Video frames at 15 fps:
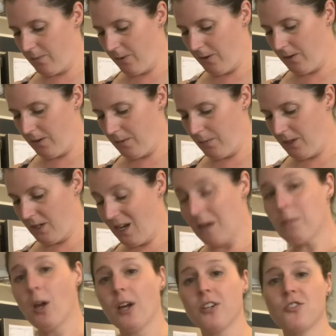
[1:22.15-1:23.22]
but I mean,
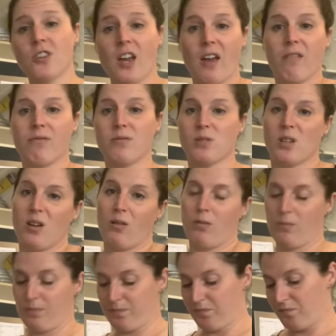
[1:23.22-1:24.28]
I'm not a chef, so
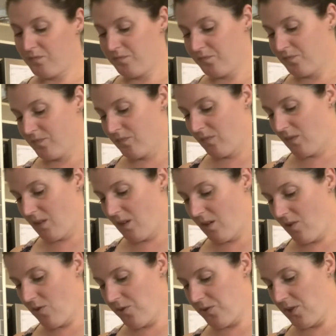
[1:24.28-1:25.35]

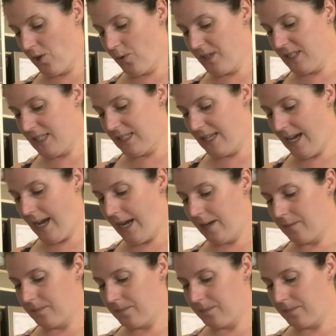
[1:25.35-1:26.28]
there's always that.